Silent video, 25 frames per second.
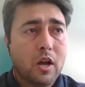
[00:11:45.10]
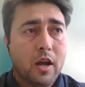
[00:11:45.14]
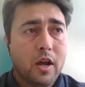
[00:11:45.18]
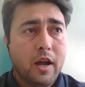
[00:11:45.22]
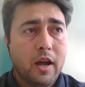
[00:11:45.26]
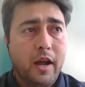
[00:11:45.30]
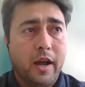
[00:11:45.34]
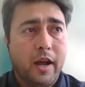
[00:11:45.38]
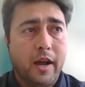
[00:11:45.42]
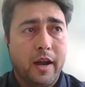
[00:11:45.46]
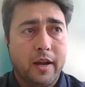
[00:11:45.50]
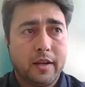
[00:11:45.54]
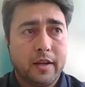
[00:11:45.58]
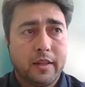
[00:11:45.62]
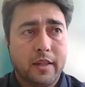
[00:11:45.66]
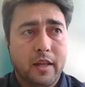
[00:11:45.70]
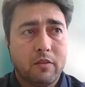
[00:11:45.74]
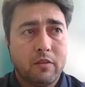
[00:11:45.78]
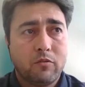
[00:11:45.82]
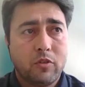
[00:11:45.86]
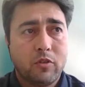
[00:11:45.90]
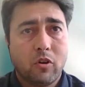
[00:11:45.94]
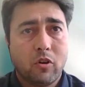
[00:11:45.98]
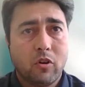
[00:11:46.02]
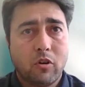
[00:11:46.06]
And then
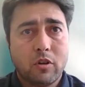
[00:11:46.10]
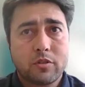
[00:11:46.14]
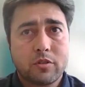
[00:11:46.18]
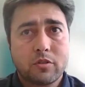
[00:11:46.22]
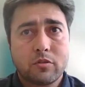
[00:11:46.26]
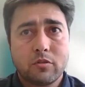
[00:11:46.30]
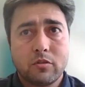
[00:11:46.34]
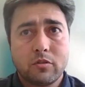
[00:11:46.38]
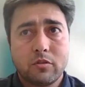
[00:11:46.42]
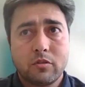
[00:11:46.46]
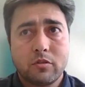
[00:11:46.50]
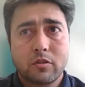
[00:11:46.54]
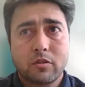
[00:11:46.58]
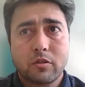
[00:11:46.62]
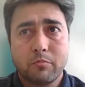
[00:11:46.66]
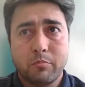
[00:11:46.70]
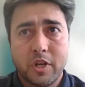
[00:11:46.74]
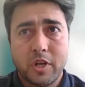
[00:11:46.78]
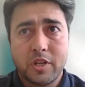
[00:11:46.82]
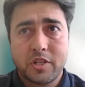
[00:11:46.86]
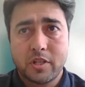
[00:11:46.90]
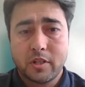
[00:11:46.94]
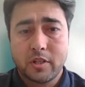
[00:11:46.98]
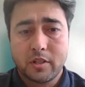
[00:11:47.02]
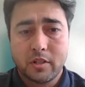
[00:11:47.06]
we also
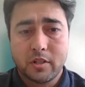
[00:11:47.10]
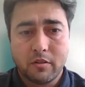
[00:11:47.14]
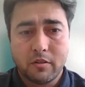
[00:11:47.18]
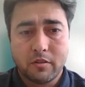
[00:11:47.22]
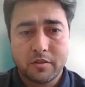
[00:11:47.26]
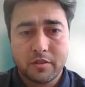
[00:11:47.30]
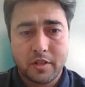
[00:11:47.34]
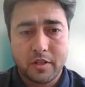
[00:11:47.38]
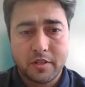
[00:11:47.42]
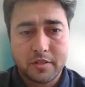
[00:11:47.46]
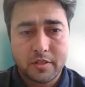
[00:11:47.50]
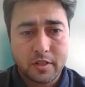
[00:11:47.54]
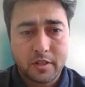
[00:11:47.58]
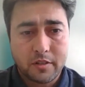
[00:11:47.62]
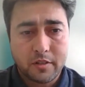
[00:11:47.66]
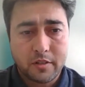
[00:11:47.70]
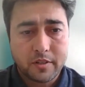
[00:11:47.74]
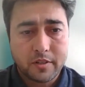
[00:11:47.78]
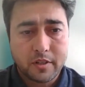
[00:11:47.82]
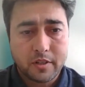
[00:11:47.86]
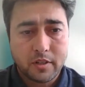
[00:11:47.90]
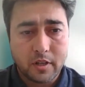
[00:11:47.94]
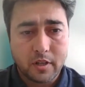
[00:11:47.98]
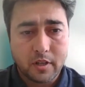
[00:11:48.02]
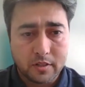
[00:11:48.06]
measure the
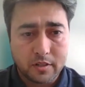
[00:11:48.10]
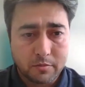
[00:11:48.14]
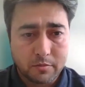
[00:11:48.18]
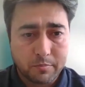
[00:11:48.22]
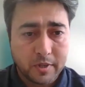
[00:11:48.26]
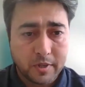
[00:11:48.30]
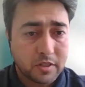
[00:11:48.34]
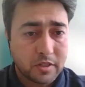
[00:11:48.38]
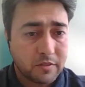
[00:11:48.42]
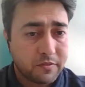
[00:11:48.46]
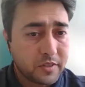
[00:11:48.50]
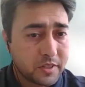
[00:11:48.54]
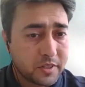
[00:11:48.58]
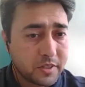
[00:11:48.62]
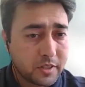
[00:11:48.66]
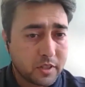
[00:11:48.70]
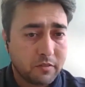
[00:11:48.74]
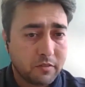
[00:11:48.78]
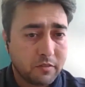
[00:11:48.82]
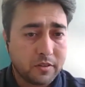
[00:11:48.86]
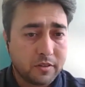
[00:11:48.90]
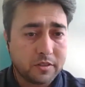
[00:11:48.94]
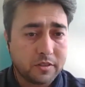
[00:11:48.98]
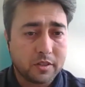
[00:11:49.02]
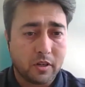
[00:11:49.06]
sensitivity and
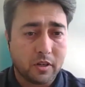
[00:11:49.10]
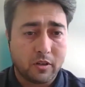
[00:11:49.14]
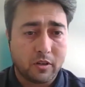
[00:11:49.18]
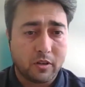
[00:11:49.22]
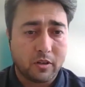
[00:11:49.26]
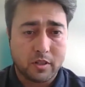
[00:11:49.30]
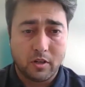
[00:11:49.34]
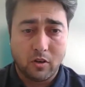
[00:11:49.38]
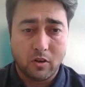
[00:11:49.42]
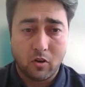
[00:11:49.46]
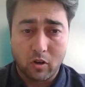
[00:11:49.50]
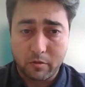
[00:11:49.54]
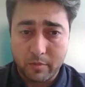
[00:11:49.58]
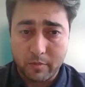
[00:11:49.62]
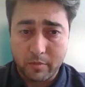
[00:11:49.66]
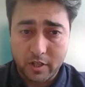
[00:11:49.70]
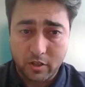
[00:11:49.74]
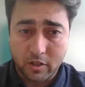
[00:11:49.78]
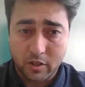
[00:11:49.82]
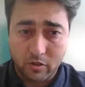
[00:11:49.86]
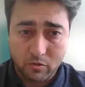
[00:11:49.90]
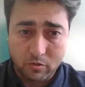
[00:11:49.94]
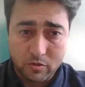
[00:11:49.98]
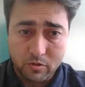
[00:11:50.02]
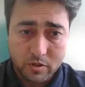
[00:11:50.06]
specificity, which are normally
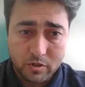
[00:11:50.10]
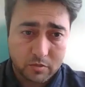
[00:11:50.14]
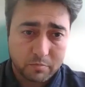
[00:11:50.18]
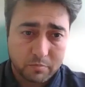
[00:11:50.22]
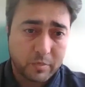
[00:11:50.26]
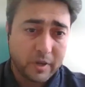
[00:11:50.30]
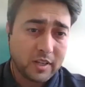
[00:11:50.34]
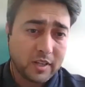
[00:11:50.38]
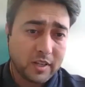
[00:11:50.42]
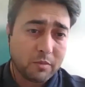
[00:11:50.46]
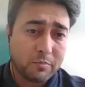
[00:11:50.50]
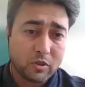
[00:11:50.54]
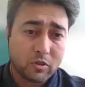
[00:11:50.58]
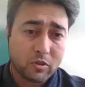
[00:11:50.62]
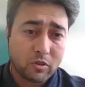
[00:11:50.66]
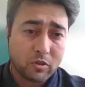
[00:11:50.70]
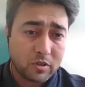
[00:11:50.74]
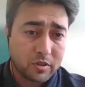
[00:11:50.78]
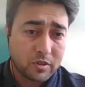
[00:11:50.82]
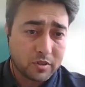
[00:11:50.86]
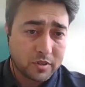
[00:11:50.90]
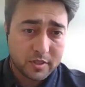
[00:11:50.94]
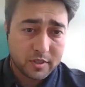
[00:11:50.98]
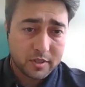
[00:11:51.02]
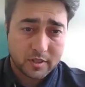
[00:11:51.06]
used by the
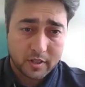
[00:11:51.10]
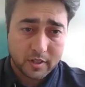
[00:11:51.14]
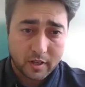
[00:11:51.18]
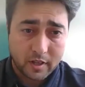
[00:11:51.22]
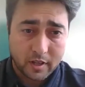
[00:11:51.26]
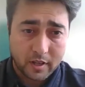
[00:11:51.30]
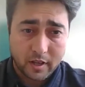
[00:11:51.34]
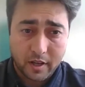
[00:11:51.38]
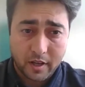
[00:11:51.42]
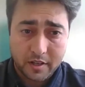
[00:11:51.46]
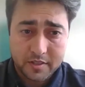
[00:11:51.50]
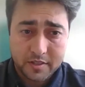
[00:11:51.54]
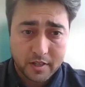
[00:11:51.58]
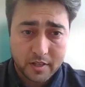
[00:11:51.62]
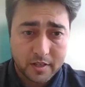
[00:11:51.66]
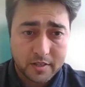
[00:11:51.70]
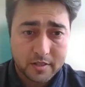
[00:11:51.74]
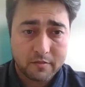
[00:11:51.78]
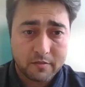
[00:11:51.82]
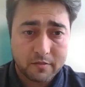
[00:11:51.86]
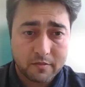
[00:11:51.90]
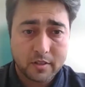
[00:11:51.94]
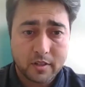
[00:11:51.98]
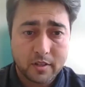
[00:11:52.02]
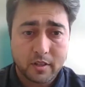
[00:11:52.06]
pathologists
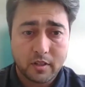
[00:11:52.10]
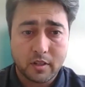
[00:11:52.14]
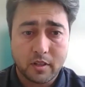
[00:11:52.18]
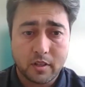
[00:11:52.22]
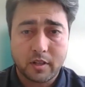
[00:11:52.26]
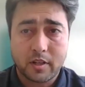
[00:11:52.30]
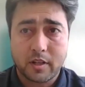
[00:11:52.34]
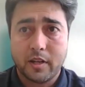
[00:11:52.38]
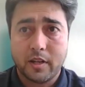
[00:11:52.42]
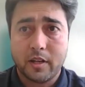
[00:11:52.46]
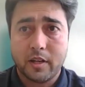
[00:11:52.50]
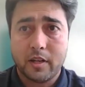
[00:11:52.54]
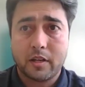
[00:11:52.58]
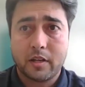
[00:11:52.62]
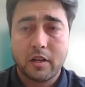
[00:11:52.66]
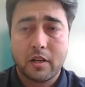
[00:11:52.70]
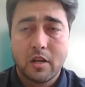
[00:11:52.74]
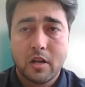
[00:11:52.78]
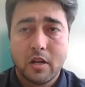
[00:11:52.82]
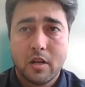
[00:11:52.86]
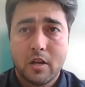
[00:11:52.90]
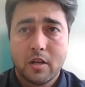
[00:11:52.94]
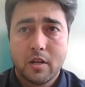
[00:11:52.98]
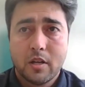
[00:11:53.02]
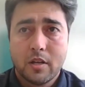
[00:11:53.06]
extensively in the clinic.
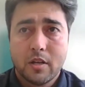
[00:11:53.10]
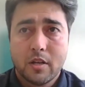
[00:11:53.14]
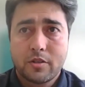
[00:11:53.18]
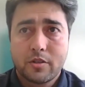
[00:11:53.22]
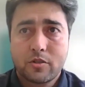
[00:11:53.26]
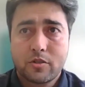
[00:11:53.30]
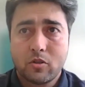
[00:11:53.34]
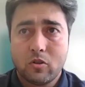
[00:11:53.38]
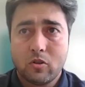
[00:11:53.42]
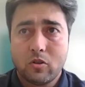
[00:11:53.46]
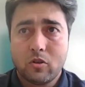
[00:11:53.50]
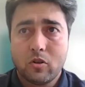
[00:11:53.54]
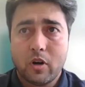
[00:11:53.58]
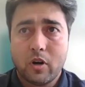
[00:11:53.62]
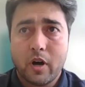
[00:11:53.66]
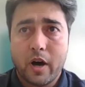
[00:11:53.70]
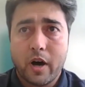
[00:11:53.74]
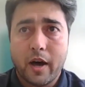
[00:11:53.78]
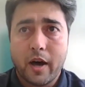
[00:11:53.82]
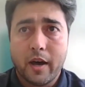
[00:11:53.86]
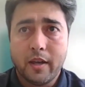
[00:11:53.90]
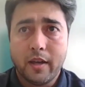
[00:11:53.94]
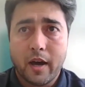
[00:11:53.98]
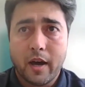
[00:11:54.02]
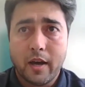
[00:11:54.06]
So
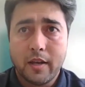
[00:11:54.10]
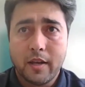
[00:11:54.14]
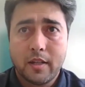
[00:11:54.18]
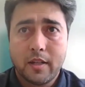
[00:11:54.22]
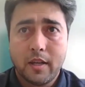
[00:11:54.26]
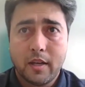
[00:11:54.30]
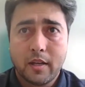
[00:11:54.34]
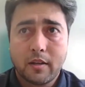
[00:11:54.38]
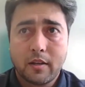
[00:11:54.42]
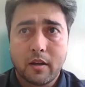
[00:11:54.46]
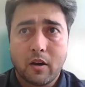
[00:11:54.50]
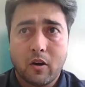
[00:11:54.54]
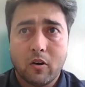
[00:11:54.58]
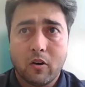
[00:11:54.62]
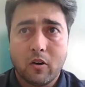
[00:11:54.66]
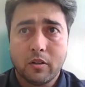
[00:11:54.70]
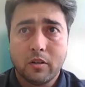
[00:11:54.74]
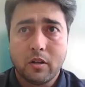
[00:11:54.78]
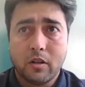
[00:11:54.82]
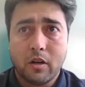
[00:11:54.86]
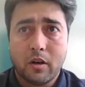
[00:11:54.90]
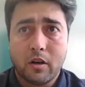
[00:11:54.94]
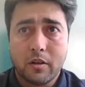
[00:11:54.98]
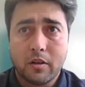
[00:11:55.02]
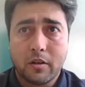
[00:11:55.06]
I think on
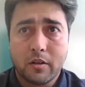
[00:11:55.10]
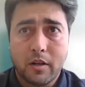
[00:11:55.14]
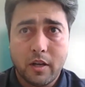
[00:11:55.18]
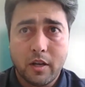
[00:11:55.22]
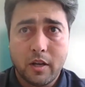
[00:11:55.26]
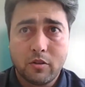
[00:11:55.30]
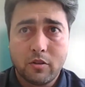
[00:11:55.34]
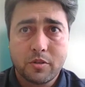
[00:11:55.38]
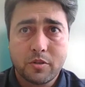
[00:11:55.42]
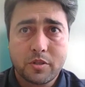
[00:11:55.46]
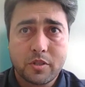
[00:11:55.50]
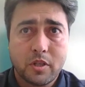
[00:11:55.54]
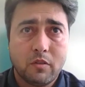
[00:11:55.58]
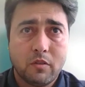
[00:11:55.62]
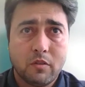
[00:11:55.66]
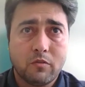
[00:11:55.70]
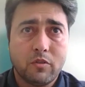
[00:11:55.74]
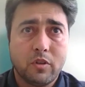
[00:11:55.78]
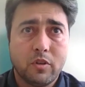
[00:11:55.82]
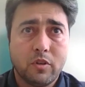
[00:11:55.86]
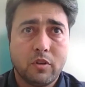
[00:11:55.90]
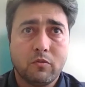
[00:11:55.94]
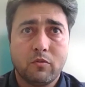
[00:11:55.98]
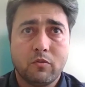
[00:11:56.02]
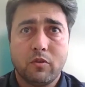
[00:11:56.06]
AUC
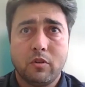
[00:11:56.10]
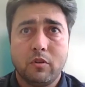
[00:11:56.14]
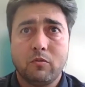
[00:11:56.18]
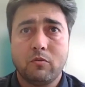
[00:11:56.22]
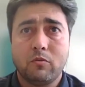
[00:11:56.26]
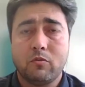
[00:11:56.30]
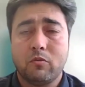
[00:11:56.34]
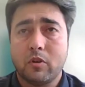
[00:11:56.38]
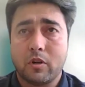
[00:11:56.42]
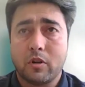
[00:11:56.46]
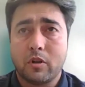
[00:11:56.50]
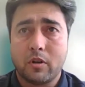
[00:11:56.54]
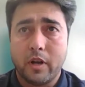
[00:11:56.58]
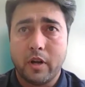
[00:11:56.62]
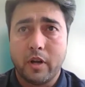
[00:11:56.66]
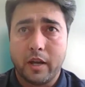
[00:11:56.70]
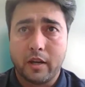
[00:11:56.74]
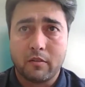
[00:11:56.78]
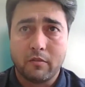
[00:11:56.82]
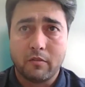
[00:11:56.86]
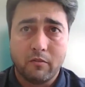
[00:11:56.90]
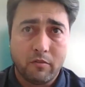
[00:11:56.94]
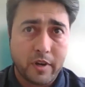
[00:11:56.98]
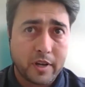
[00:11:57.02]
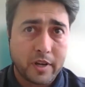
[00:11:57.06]
we were
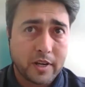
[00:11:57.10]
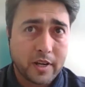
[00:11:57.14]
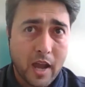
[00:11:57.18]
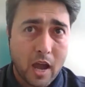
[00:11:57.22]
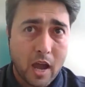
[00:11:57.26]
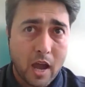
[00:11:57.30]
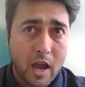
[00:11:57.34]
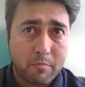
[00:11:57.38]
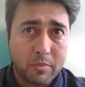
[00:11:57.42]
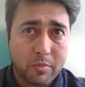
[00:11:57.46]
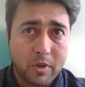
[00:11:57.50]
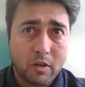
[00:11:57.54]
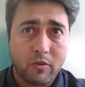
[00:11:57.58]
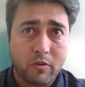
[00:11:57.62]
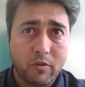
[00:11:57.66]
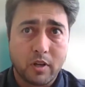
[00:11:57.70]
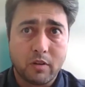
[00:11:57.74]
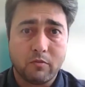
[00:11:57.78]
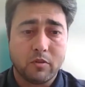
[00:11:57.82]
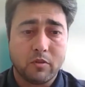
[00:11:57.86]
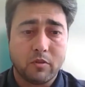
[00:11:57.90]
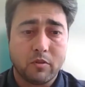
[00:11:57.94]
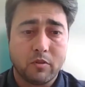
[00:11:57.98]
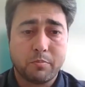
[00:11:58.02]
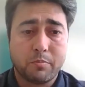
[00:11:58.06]
very happy
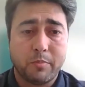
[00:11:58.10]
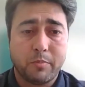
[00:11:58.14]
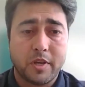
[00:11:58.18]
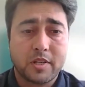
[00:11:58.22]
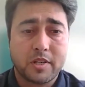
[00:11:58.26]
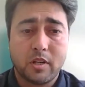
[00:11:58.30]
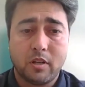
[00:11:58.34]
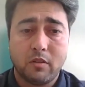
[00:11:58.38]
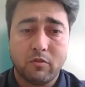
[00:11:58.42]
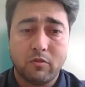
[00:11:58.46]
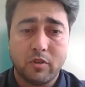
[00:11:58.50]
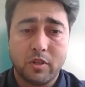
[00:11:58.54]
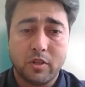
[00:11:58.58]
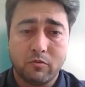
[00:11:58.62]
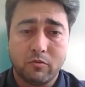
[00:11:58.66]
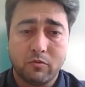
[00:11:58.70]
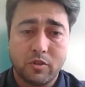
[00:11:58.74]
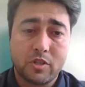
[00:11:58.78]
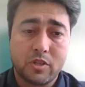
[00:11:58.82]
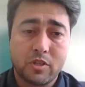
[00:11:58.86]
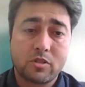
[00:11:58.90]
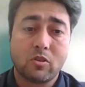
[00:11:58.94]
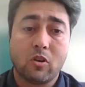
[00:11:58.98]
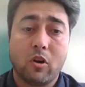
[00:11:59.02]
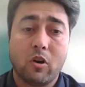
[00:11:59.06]
when especially we
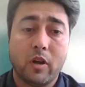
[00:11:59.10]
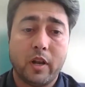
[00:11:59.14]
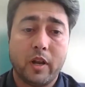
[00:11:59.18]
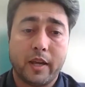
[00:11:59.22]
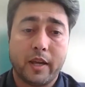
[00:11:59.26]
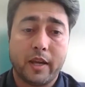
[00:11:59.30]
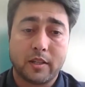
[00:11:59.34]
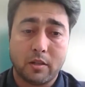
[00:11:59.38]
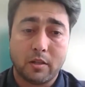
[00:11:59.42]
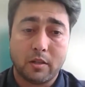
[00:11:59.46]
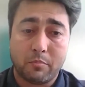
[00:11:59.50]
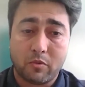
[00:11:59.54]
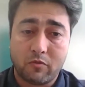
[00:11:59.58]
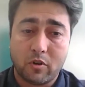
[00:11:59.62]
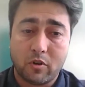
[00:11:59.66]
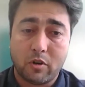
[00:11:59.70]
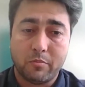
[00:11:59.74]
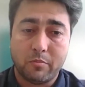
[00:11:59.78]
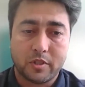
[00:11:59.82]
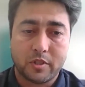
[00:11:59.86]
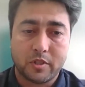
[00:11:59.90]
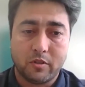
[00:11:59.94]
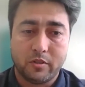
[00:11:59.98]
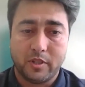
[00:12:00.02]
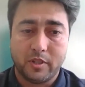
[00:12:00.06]
saw the
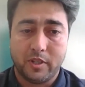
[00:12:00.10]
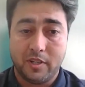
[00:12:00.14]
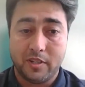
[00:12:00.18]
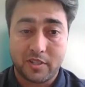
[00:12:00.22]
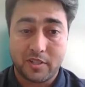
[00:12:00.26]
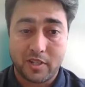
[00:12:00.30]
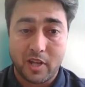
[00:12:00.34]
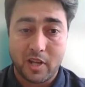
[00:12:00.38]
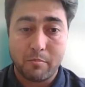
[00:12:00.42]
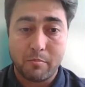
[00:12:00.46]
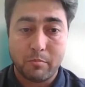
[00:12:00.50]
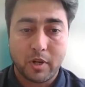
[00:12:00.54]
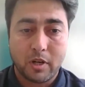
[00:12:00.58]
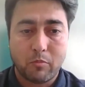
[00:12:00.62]
performance on the ensemble